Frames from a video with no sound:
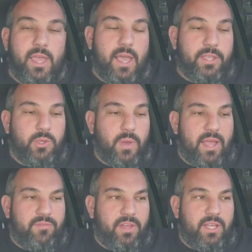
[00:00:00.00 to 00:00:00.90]
I do
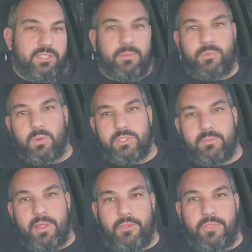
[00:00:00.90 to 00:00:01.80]
have, I'm doing
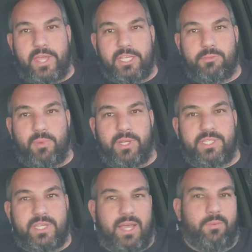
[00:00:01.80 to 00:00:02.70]
some other things, but
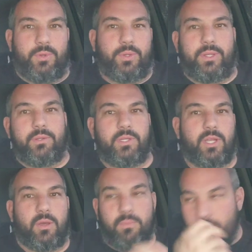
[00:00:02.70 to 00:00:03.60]
it's not really, you
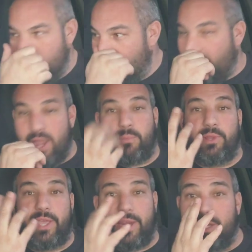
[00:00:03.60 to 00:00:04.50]
know, RAM
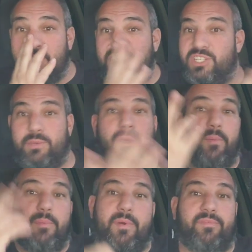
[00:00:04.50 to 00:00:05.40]
related. It's just I'm
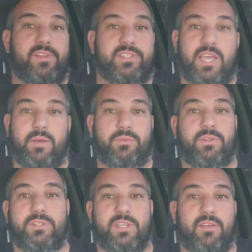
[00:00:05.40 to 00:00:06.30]
helping my friends out with
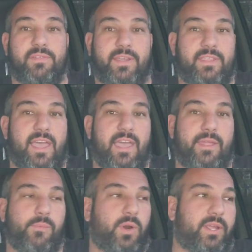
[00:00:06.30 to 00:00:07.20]
their stuff like that
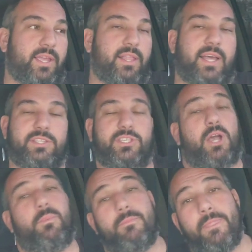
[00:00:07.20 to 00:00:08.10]
and working a lot.
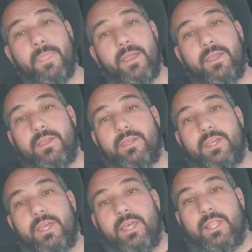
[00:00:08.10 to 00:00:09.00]
So
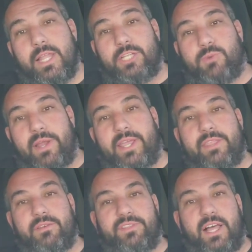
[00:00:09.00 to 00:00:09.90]
that's why you're
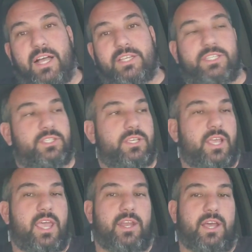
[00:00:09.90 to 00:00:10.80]
getting the vlogs.
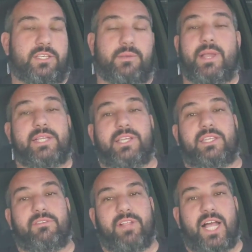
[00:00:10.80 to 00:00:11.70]
And some guys
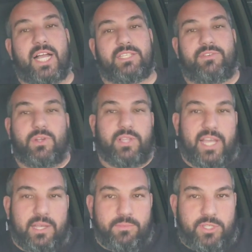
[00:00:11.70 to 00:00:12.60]
like the vlogs. If you don't
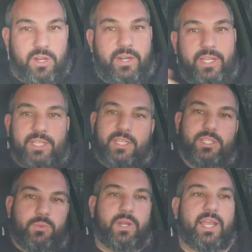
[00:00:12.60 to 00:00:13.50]
like them, sorry.
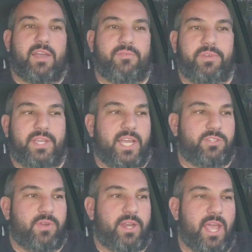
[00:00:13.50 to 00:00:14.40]
It's what I got for you
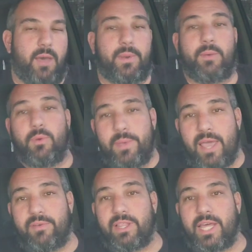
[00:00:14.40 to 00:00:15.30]
guys right now. But I will be
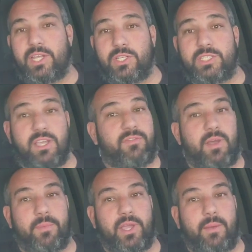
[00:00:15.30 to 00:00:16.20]
having a lot of good stuff
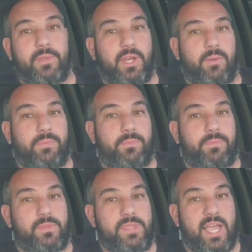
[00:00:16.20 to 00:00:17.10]
coming up. You know,
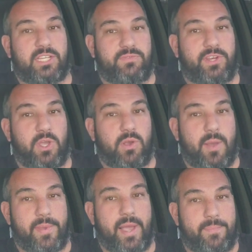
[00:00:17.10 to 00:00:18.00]
next video
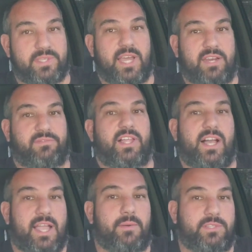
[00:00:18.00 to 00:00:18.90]
coming up is not a
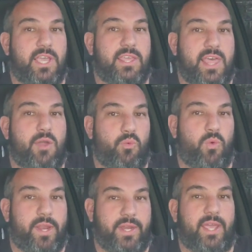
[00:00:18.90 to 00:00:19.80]
vlog. I will tell you that
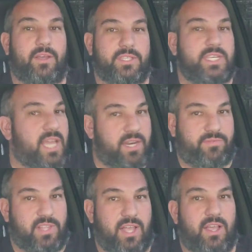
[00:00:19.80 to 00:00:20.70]
right now. It's not a
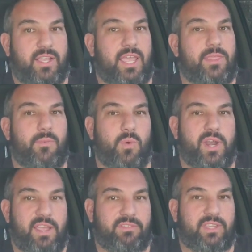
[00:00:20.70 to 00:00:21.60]
vlog. And the
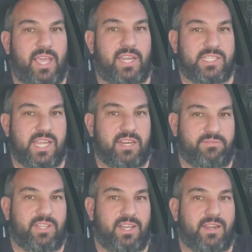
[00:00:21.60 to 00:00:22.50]
one after that is not a
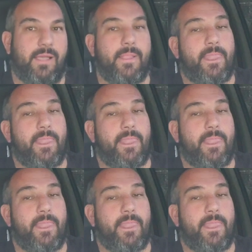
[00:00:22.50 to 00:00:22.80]
vlog.